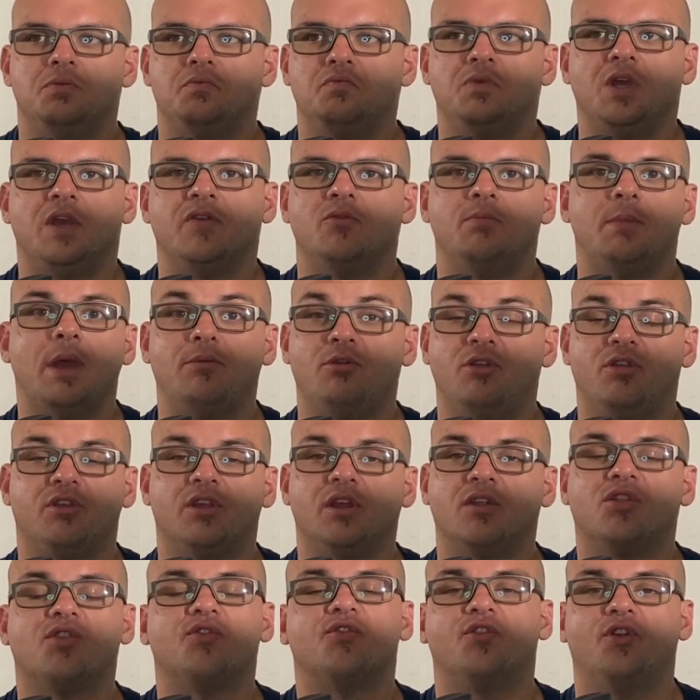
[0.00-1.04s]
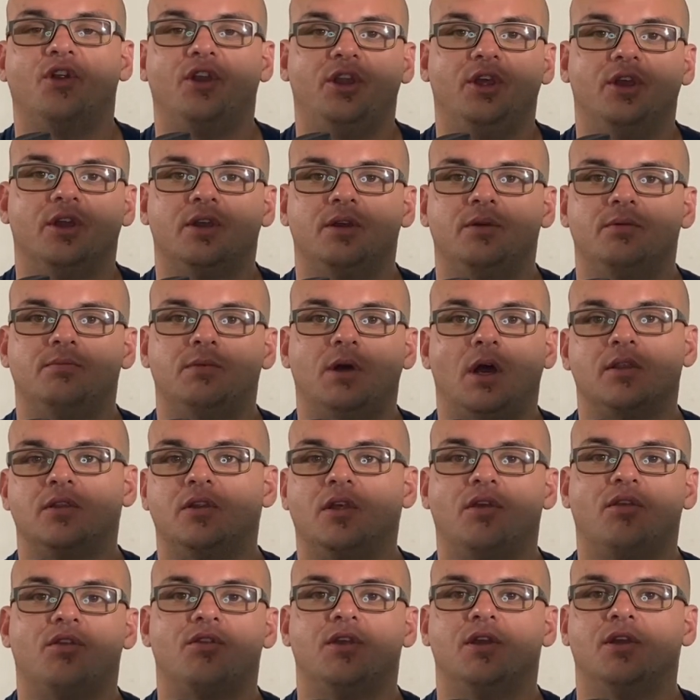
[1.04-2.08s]
even maybe schizophrenic,
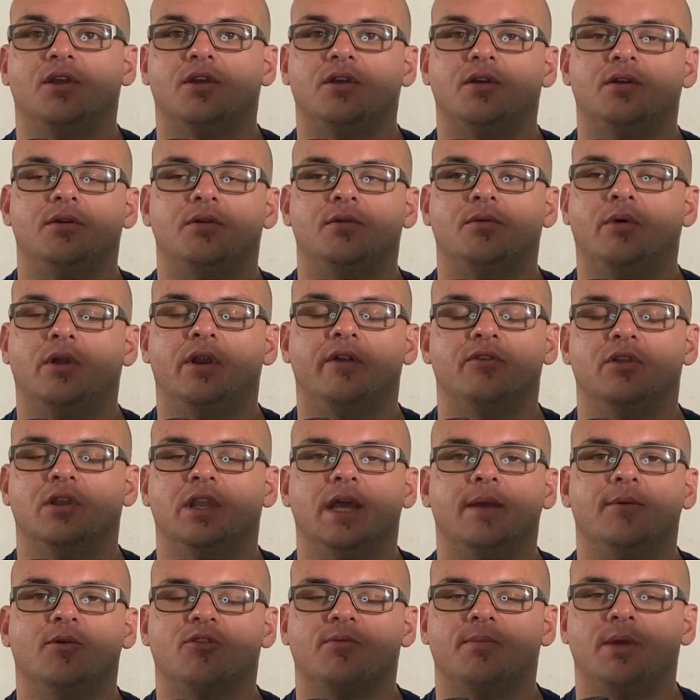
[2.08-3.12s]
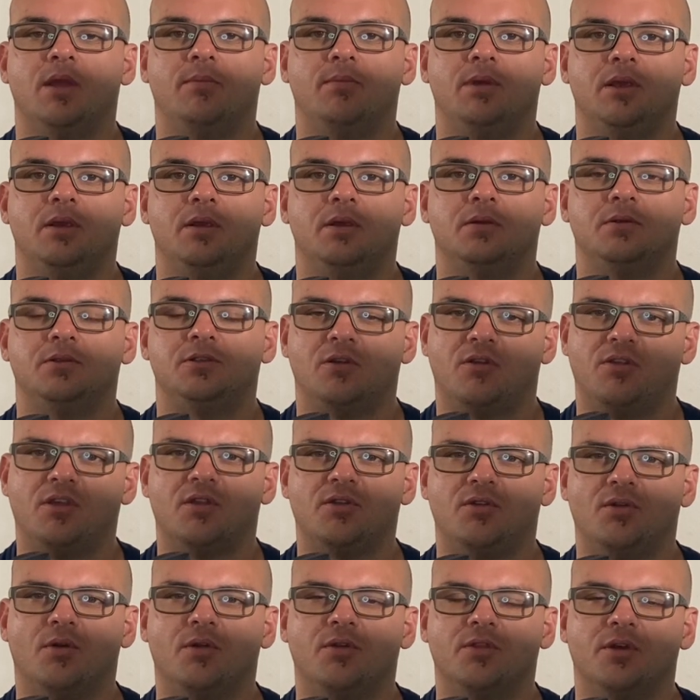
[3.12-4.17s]
autistic, whatever the labels may be. Just
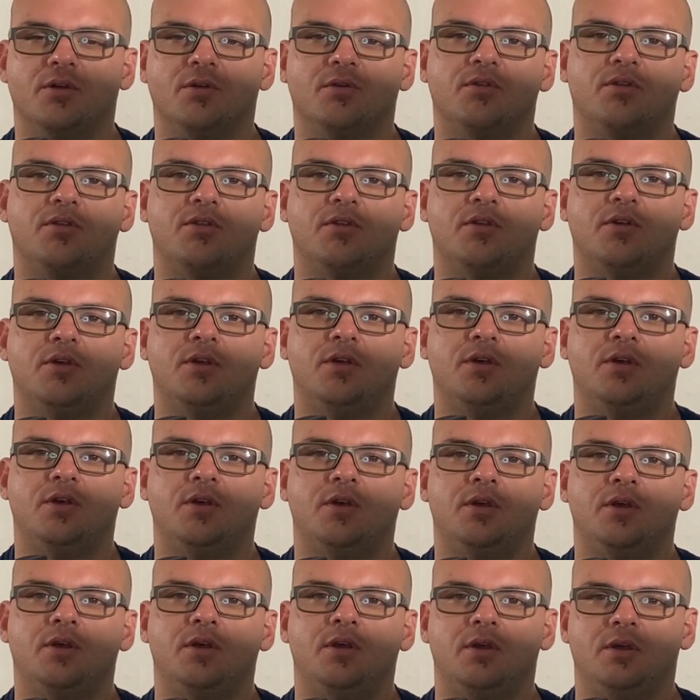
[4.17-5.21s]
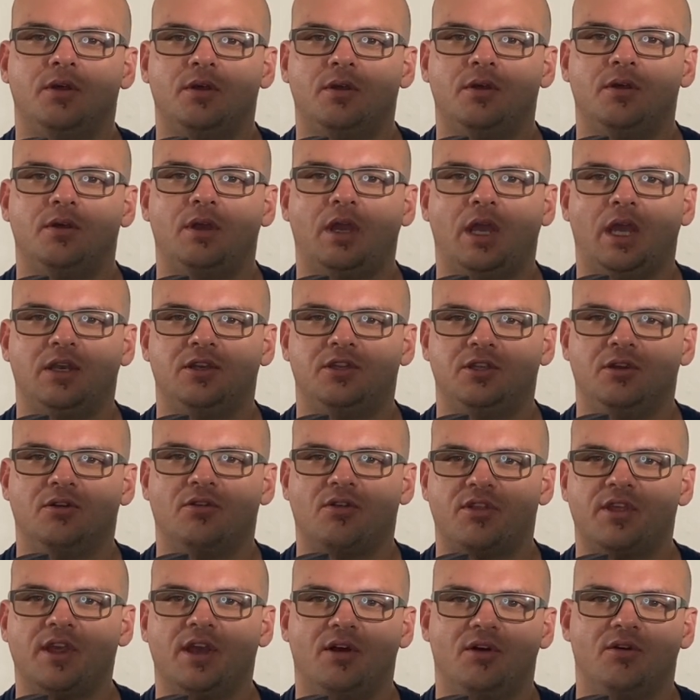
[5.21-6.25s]
ignore those. And to
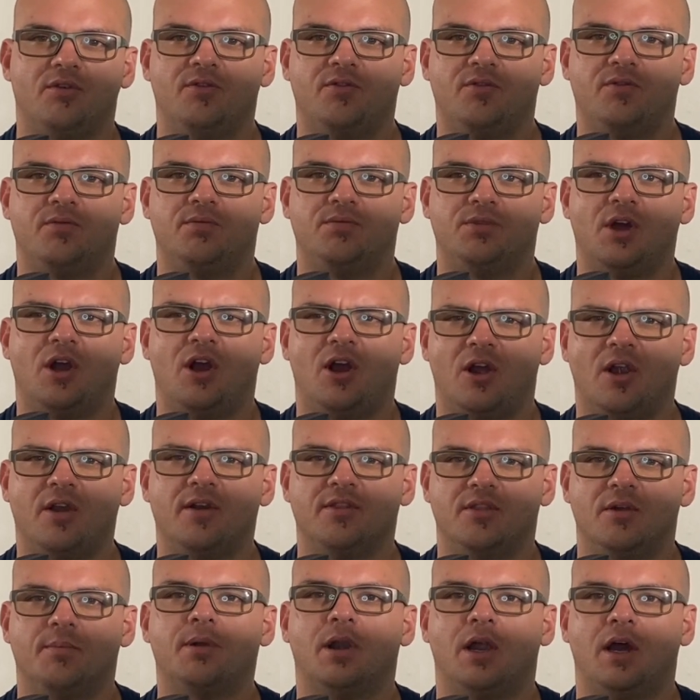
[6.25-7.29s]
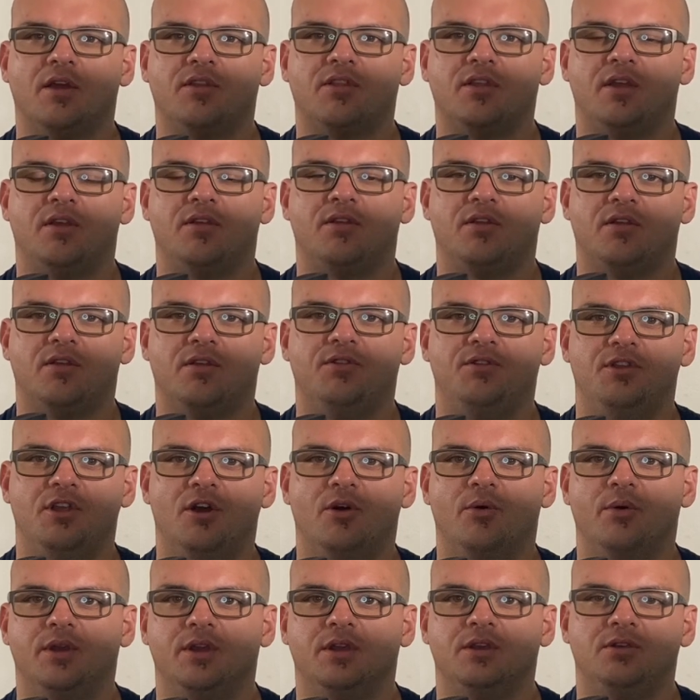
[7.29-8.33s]
yourself, the heart of the process is
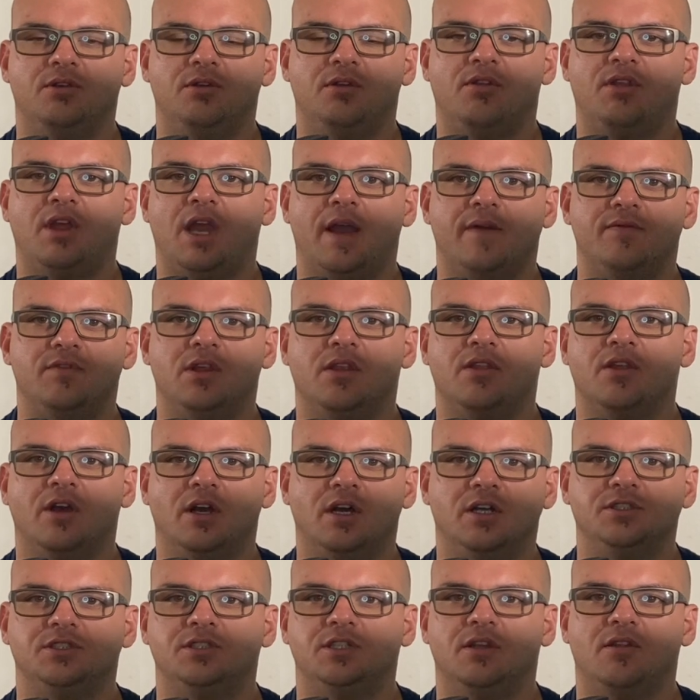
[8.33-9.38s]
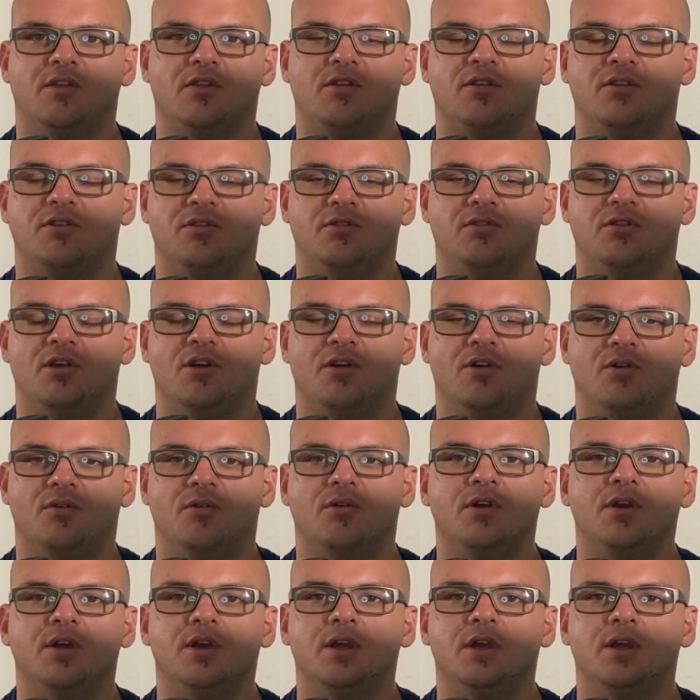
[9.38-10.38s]
knowing. You just have these hunches, you know.